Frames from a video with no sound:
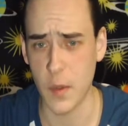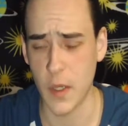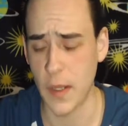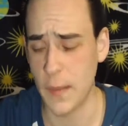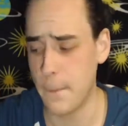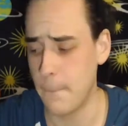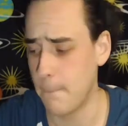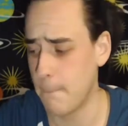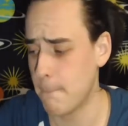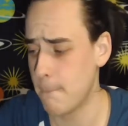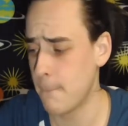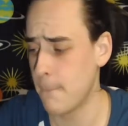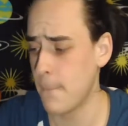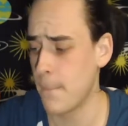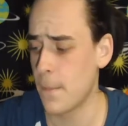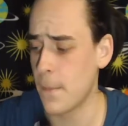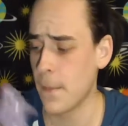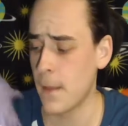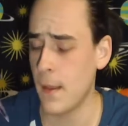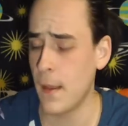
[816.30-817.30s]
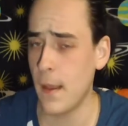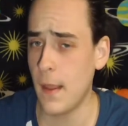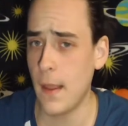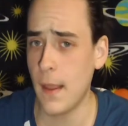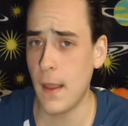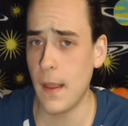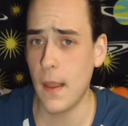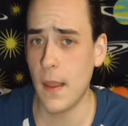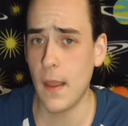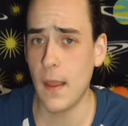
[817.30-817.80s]
one.
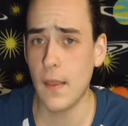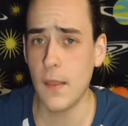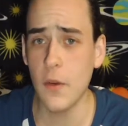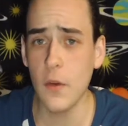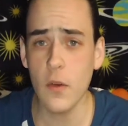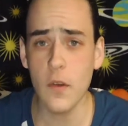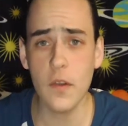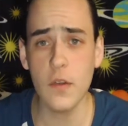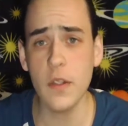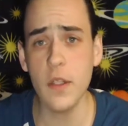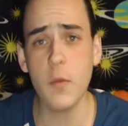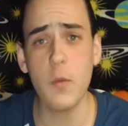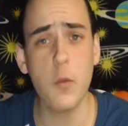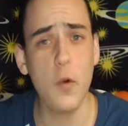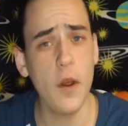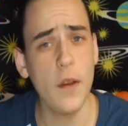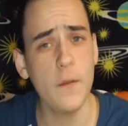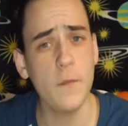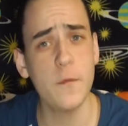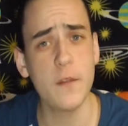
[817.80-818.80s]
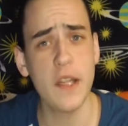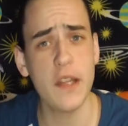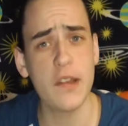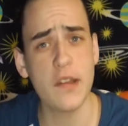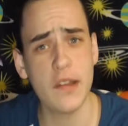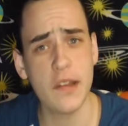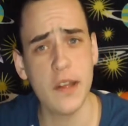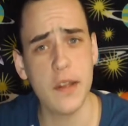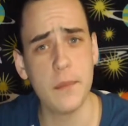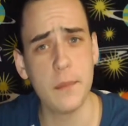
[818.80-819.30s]
There is only one flight
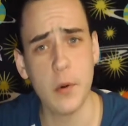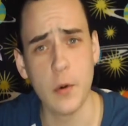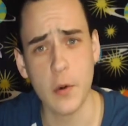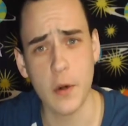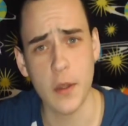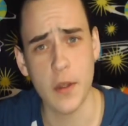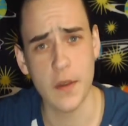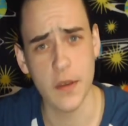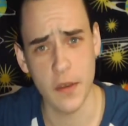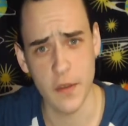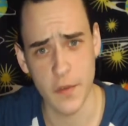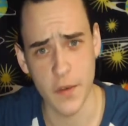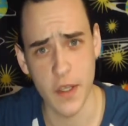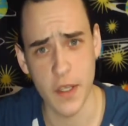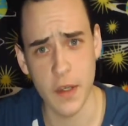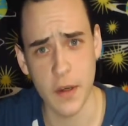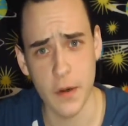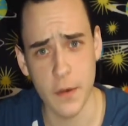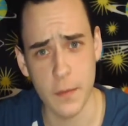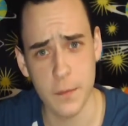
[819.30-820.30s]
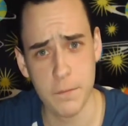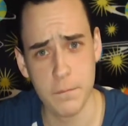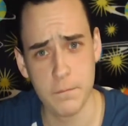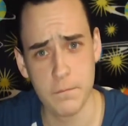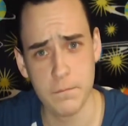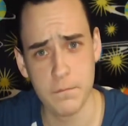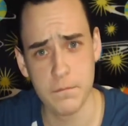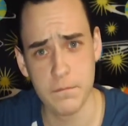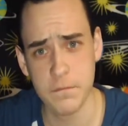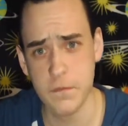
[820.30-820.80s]
stand port on this figure.
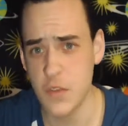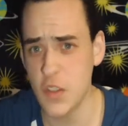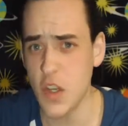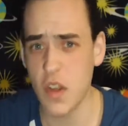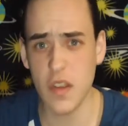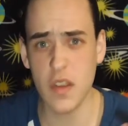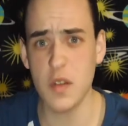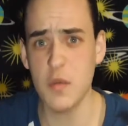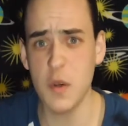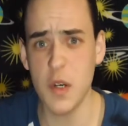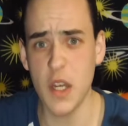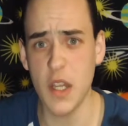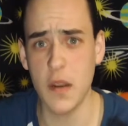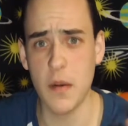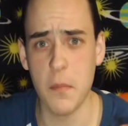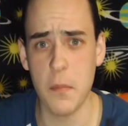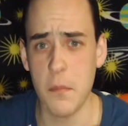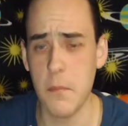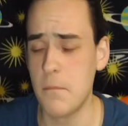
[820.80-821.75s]
Just the one.